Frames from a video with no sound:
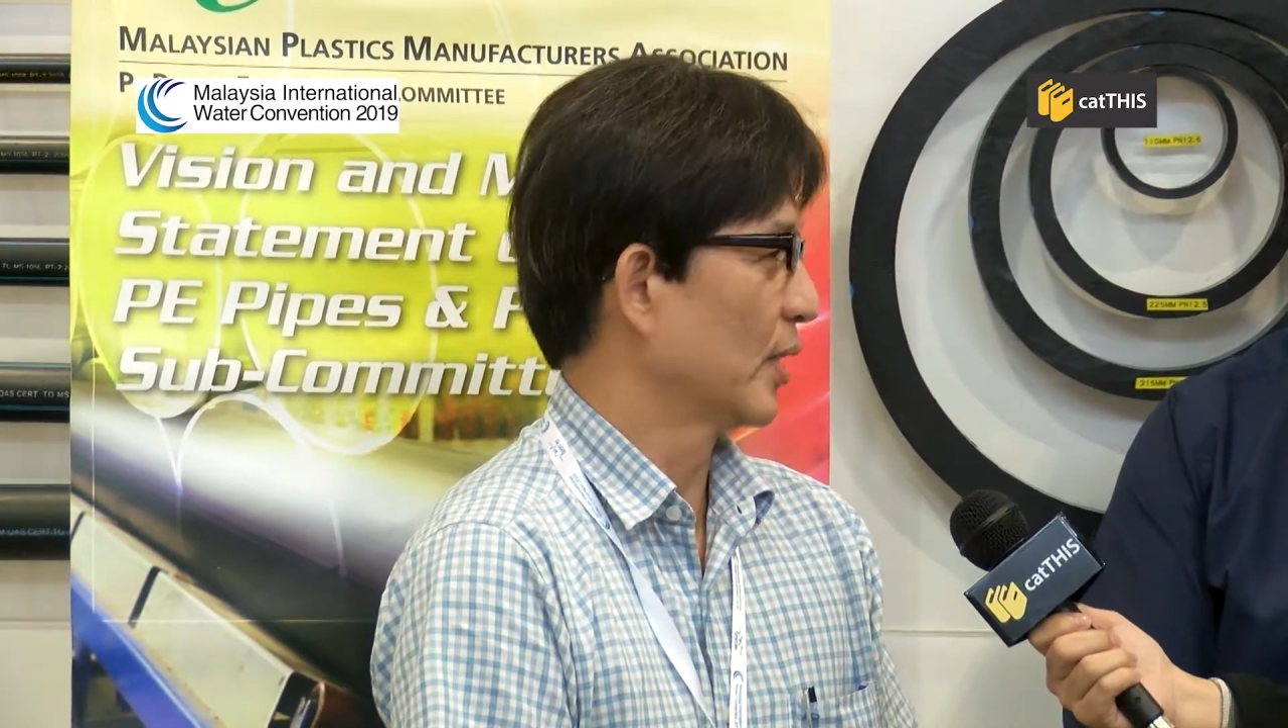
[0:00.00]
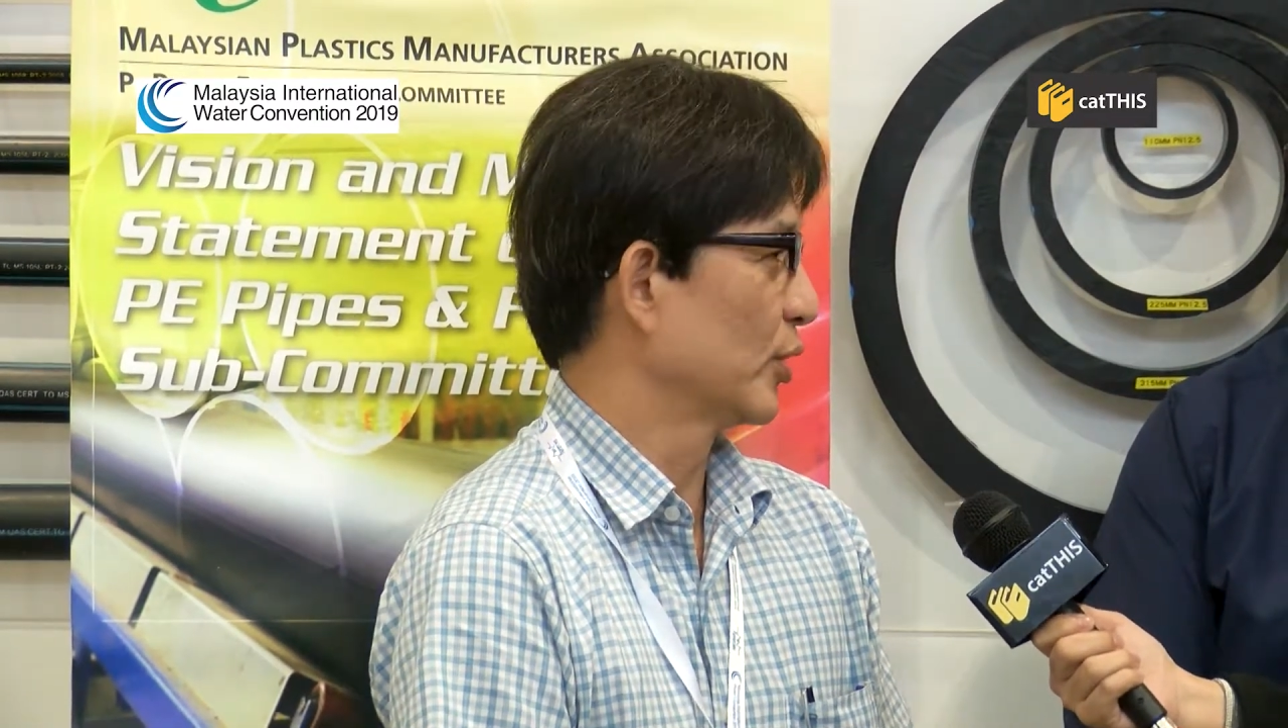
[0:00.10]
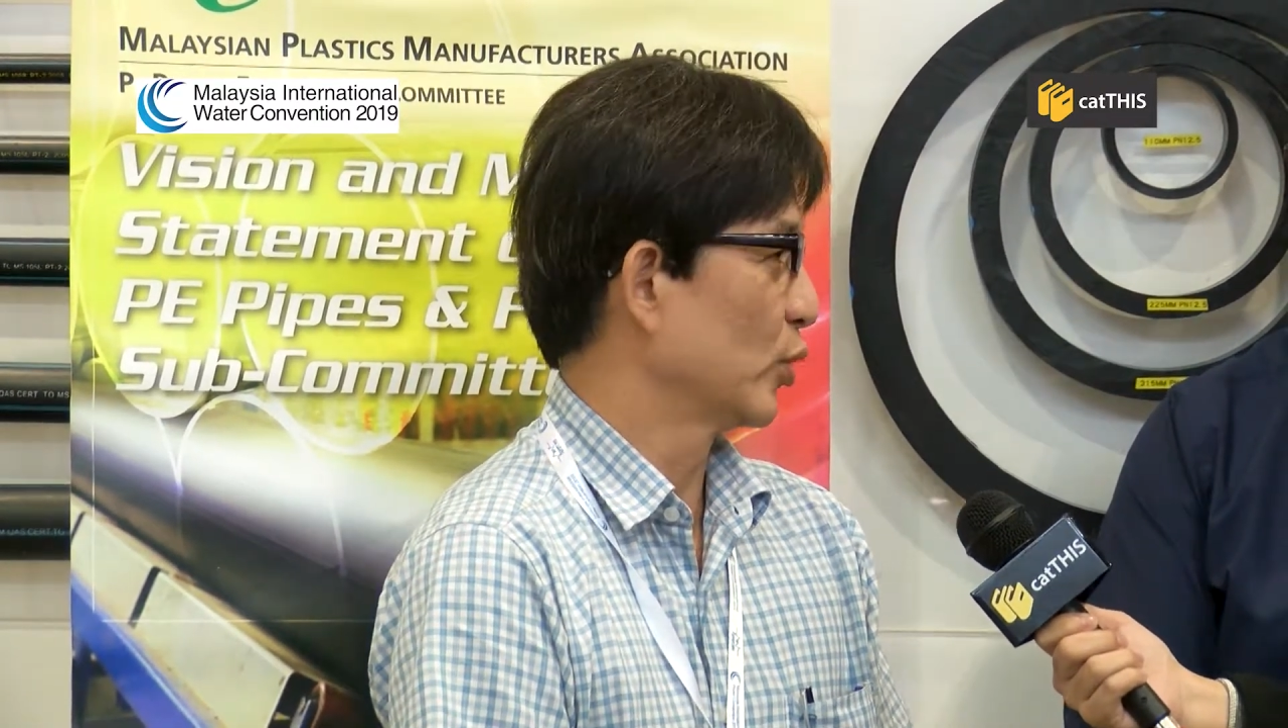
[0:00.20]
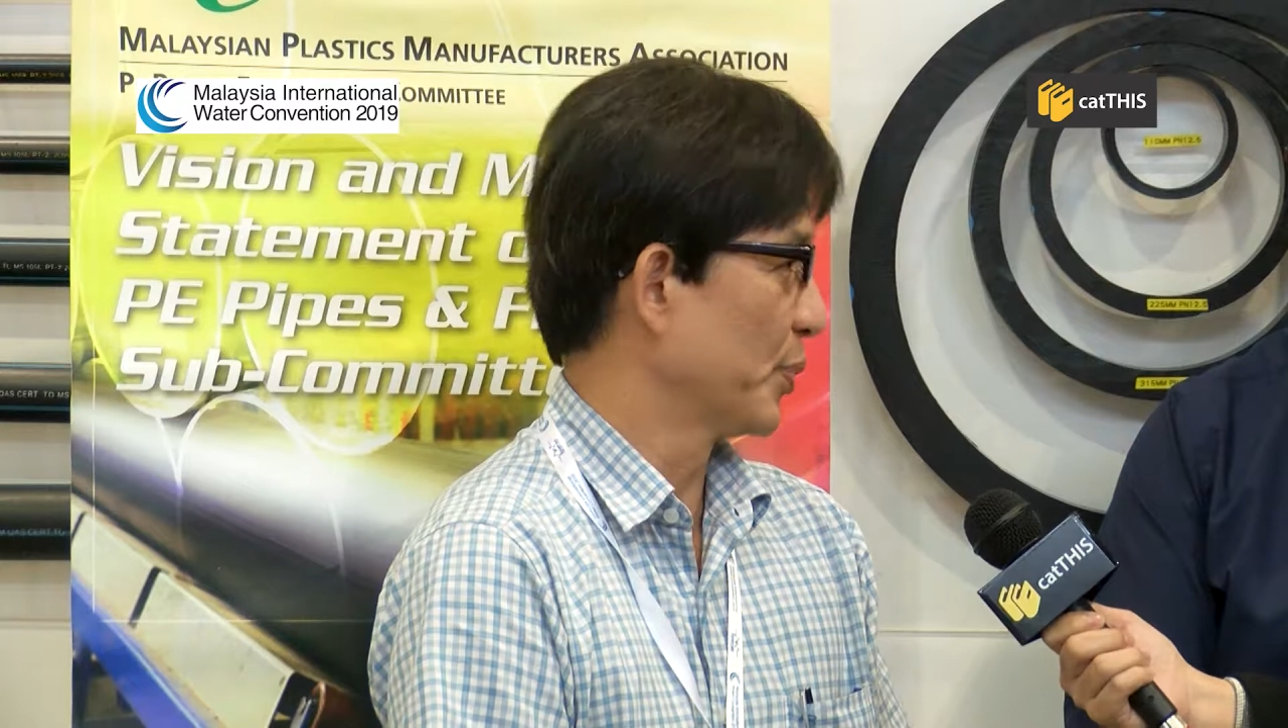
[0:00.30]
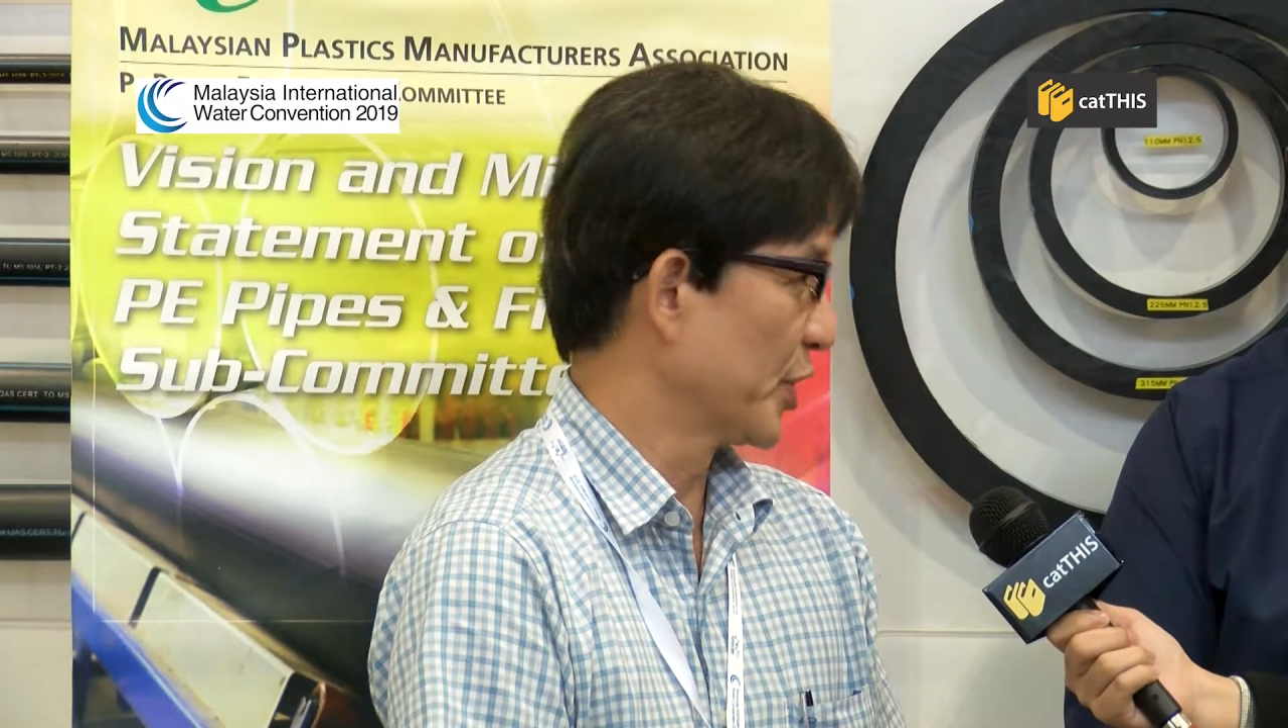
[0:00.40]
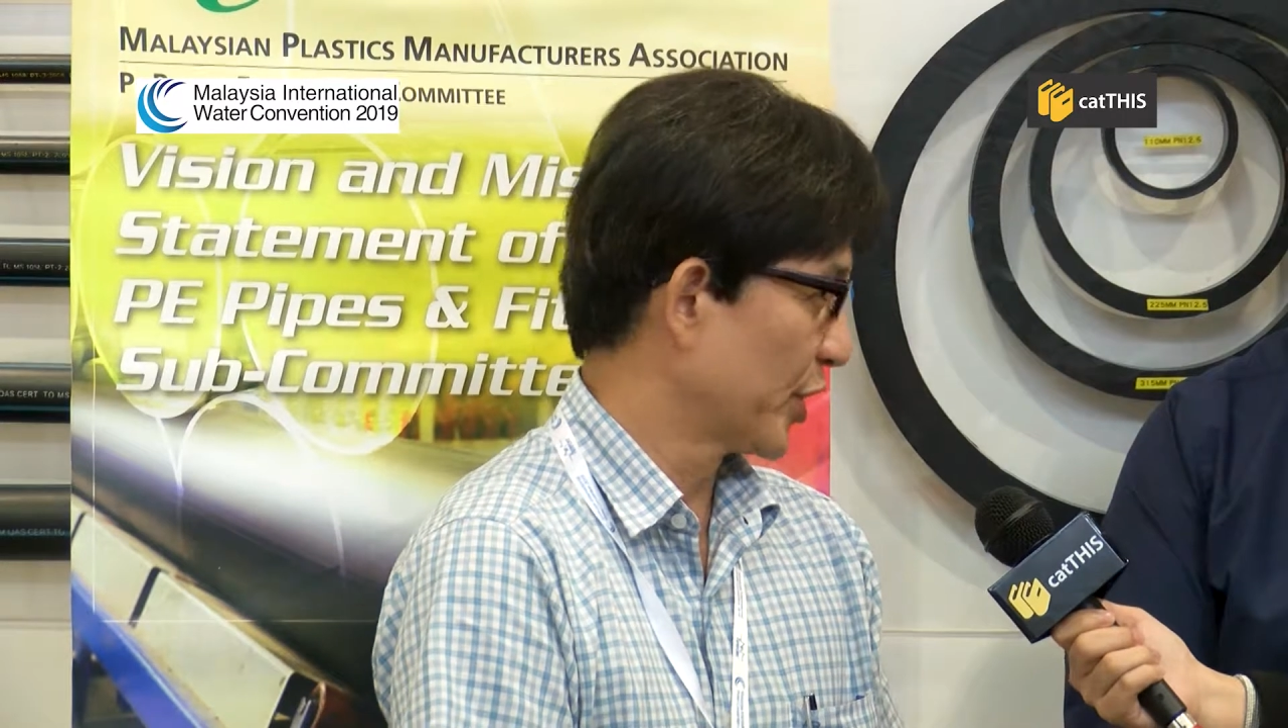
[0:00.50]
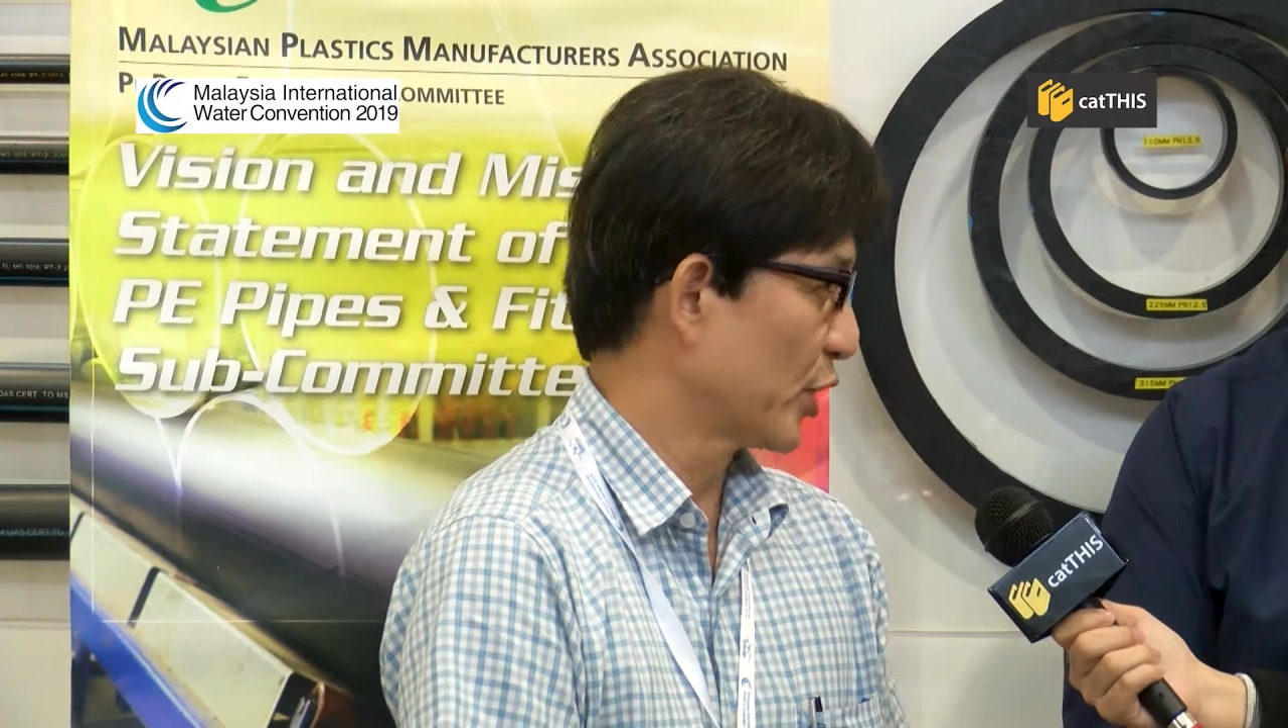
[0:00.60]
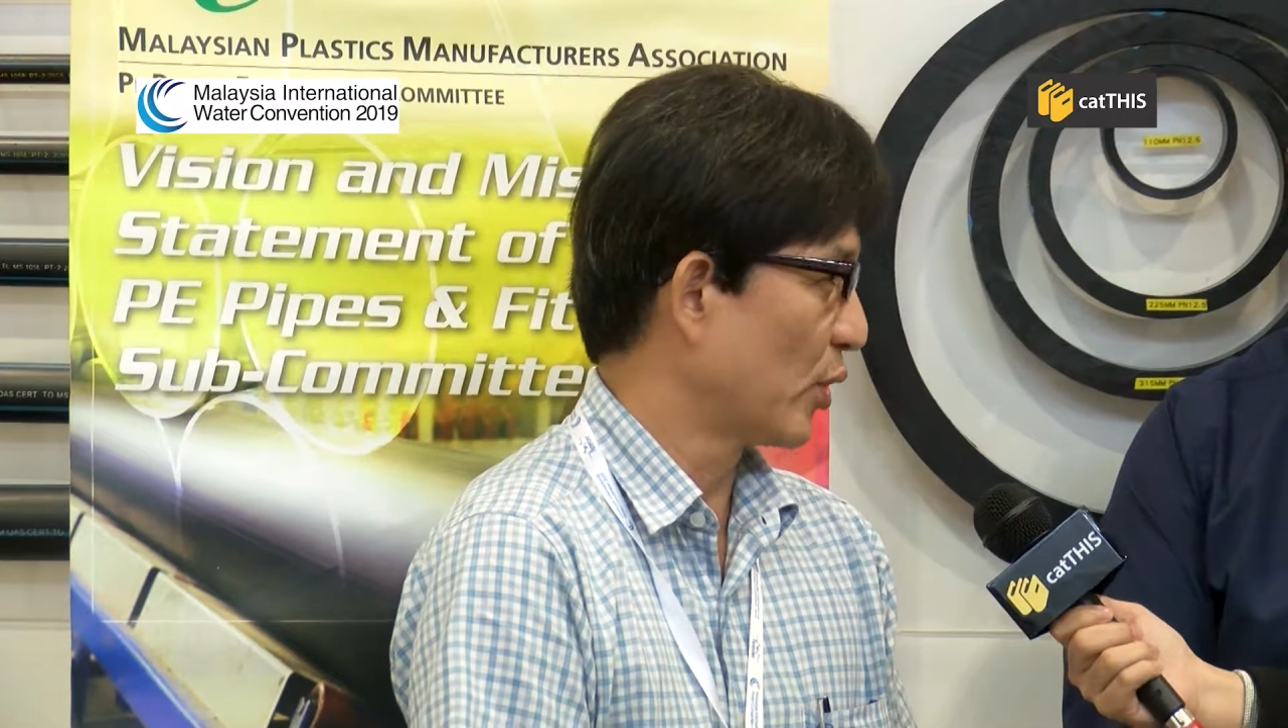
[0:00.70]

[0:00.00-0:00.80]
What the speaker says: superior